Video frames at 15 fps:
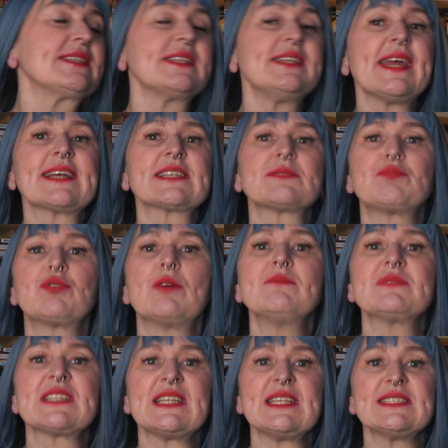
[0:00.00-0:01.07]
the next
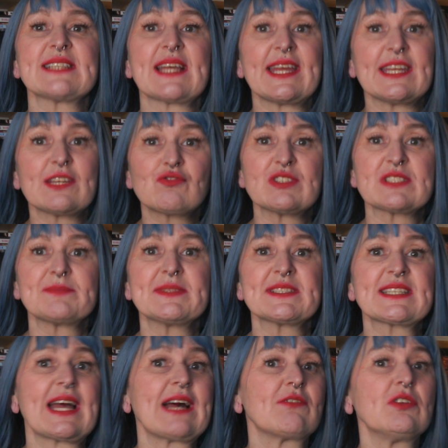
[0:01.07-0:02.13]
prompt is a Christmas
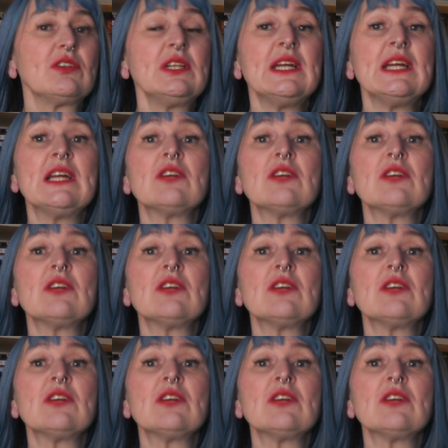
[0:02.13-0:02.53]
carol.